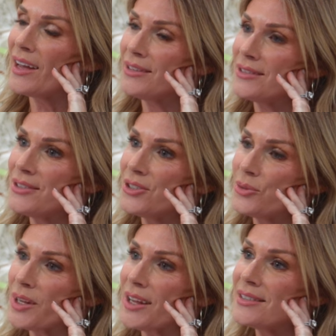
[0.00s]
And you
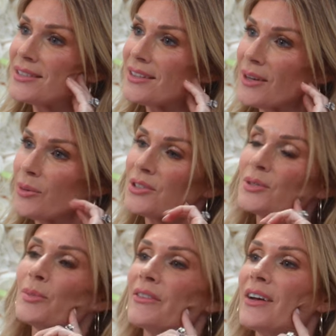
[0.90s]
realize that they will
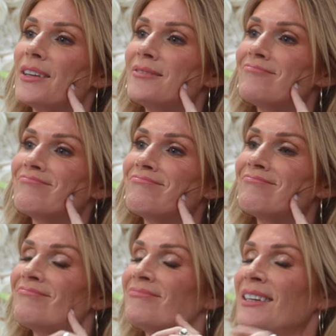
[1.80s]
just be fine.
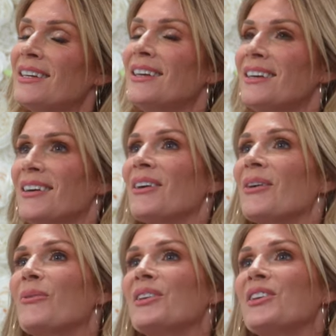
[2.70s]
Oh, she's gonna.
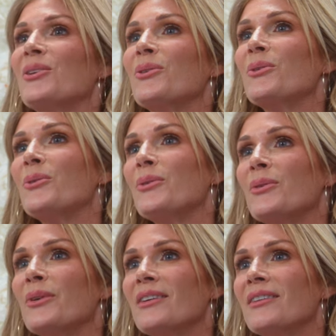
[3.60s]
Yeah. When
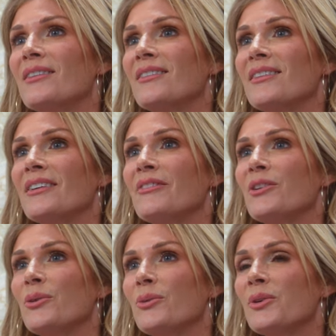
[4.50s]
you, if
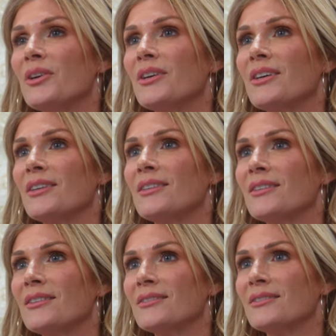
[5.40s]
you
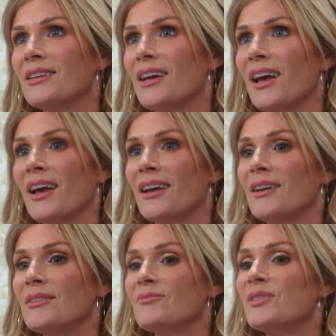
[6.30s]
could
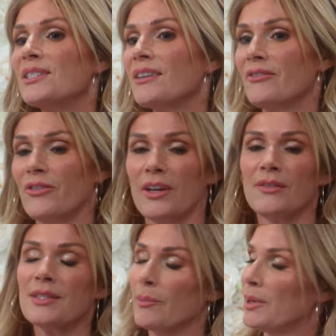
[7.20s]
sit in front
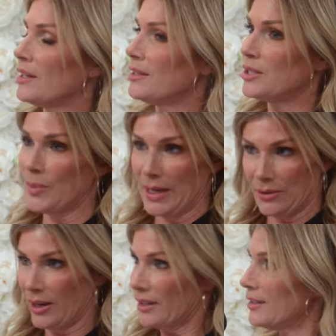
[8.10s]
of somebody, speak
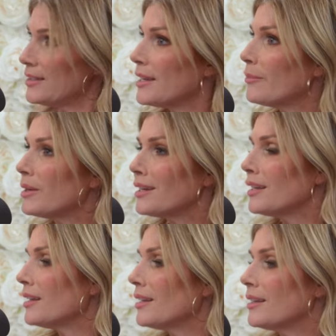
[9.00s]
directly to
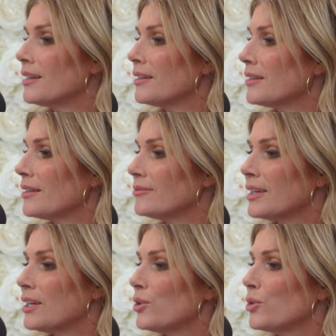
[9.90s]
somebody
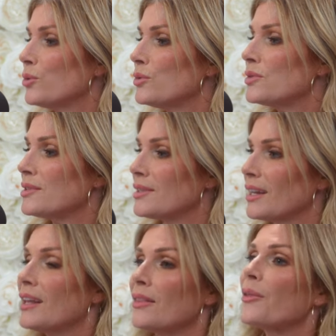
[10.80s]
who's
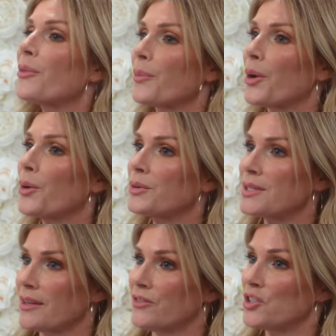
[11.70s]
in the
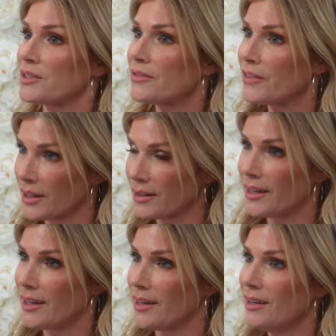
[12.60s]
throes of just
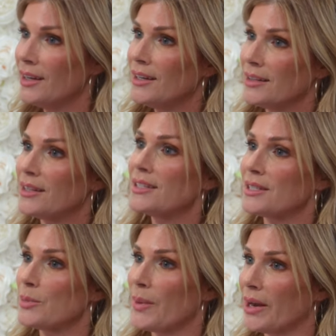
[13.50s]
feeling the
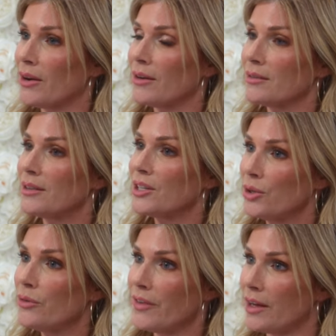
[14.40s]
despair that
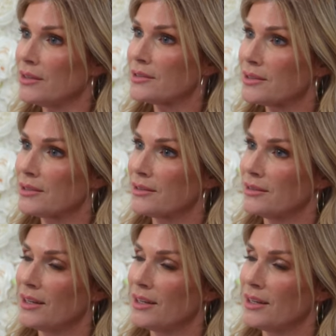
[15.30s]
you felt,